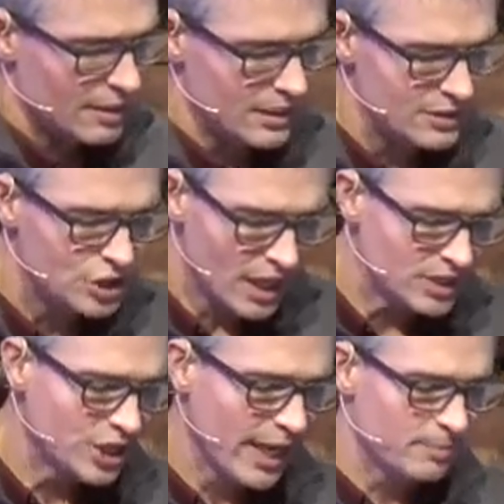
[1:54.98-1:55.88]
In
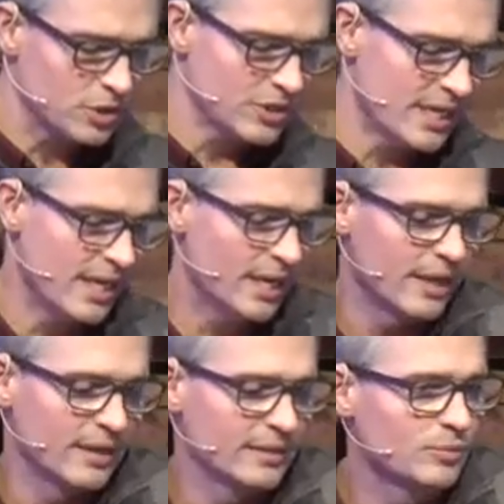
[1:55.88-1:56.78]
John chapter
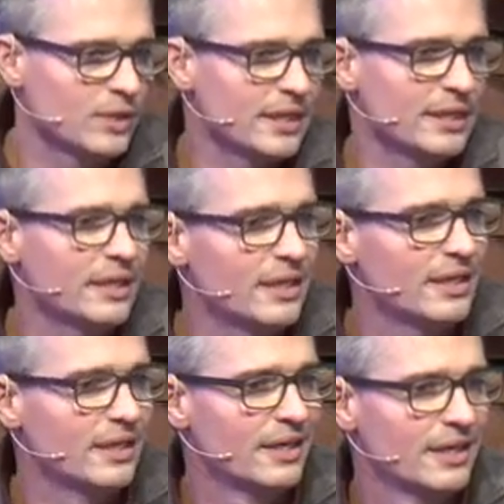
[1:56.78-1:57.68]
10, we
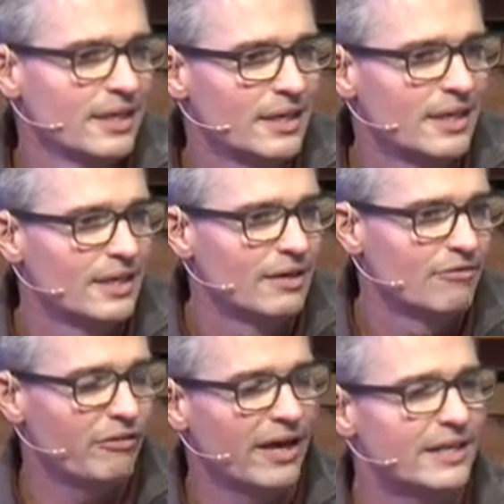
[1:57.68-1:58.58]

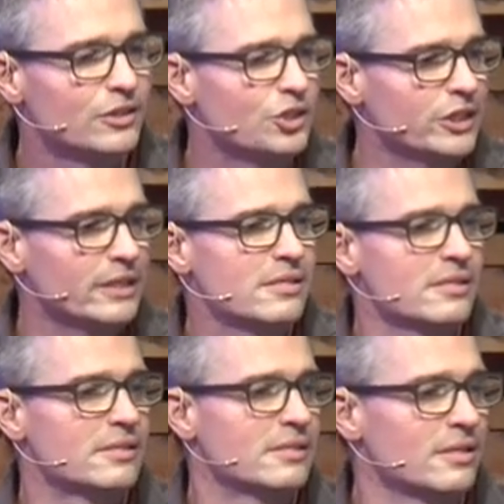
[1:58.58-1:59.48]
find
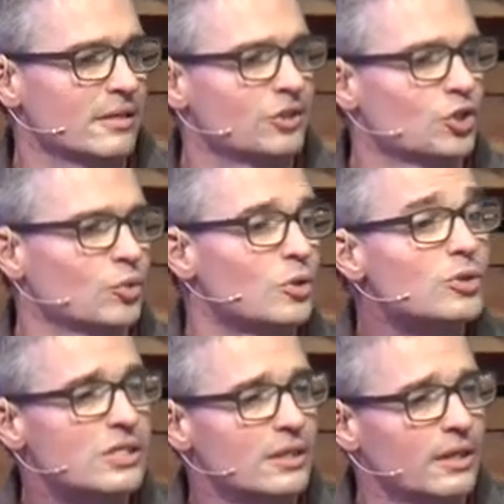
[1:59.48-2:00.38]
Jesus in
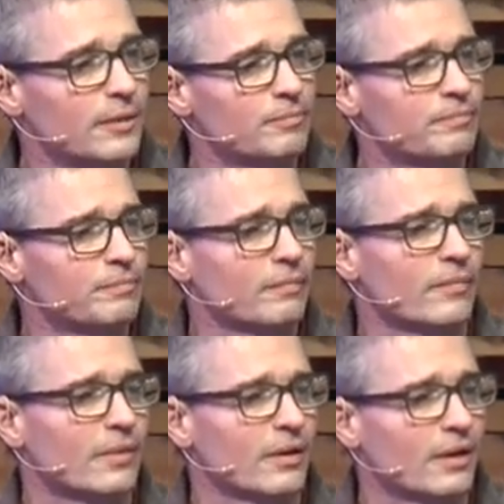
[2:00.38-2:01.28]
Jerusalem
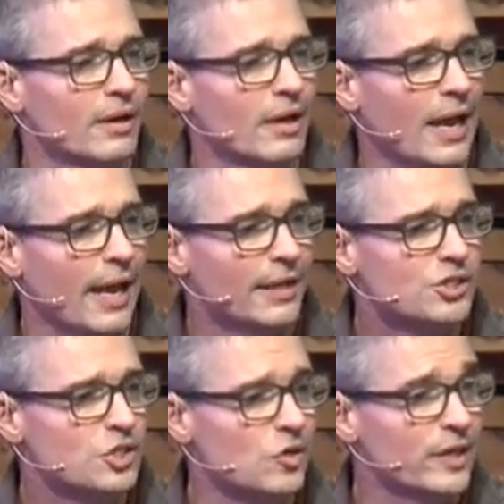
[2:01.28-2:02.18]

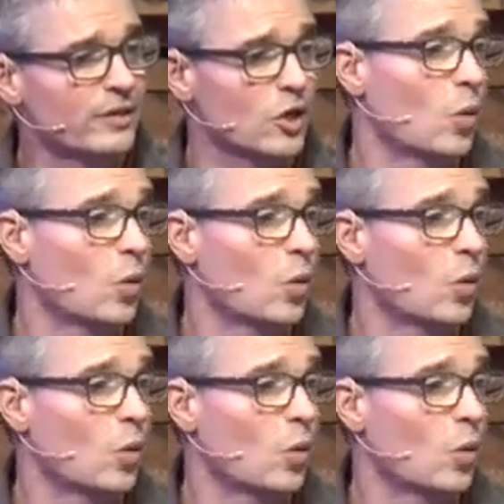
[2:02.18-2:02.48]
answering the